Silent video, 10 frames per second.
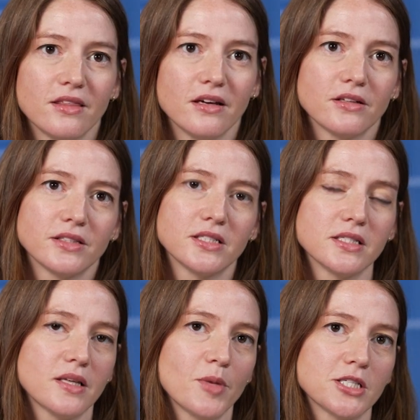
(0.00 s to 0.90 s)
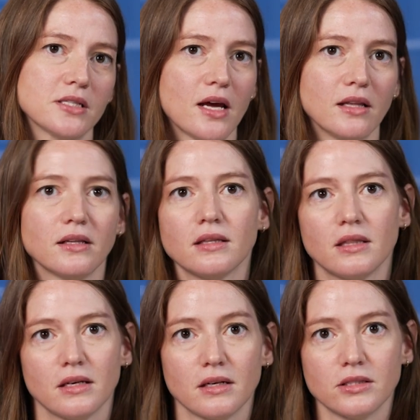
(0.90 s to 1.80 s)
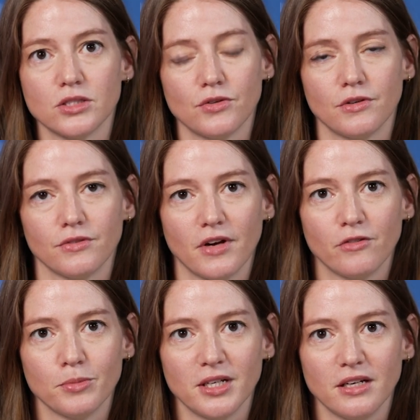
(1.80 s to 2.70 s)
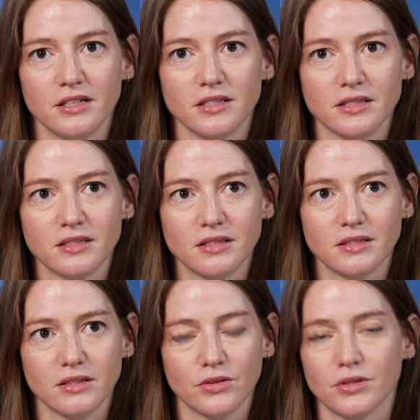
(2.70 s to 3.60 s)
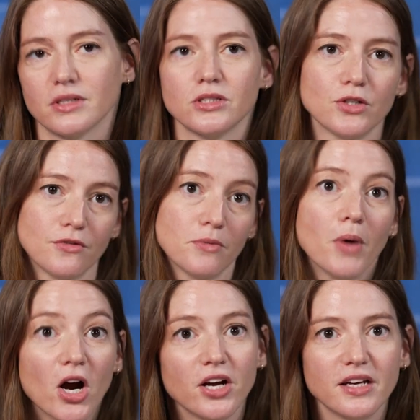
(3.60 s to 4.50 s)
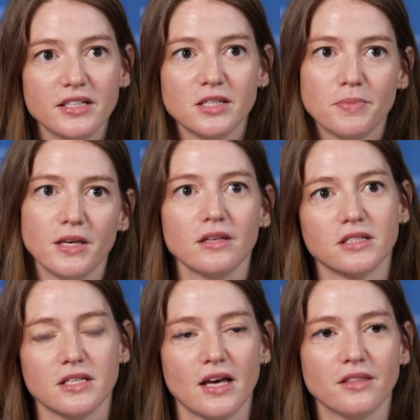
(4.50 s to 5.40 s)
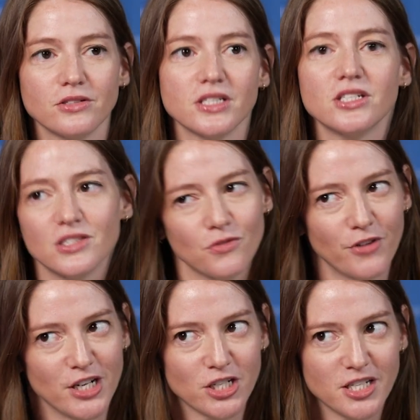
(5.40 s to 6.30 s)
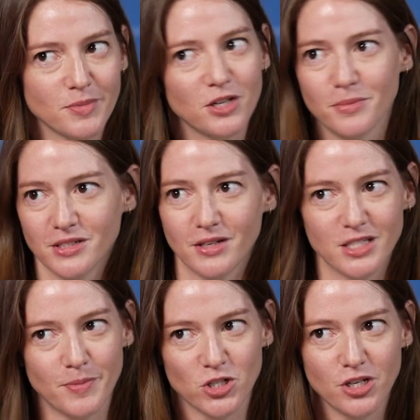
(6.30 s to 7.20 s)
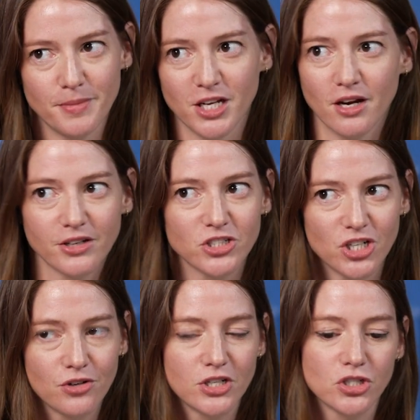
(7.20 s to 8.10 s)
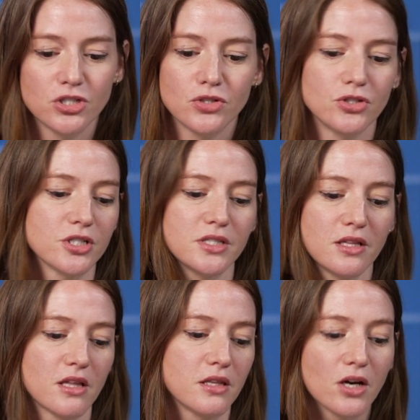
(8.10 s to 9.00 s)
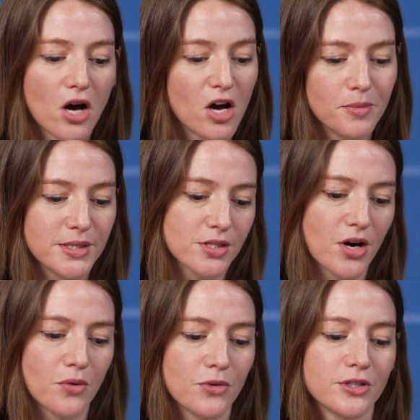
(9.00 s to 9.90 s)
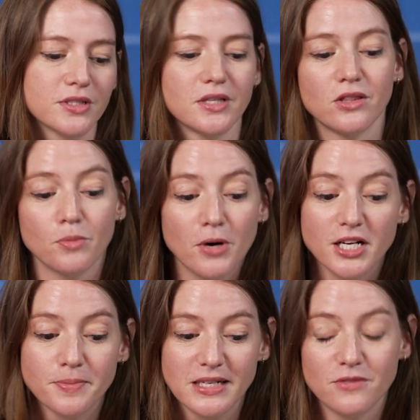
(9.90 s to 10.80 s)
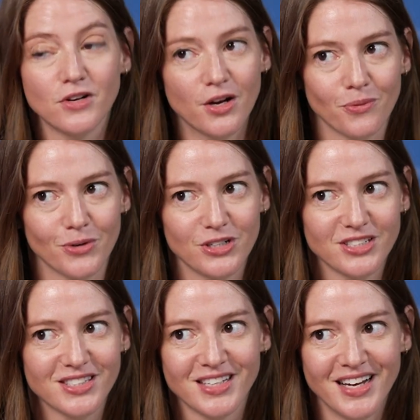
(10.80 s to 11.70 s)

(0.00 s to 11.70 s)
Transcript: I think to some extent the Conservative government or the Conservative Party is appealing to that. There's a disenfranchisement, especially among younger generations who just see that the economy has gotten worse, that their prospects have gotten worse,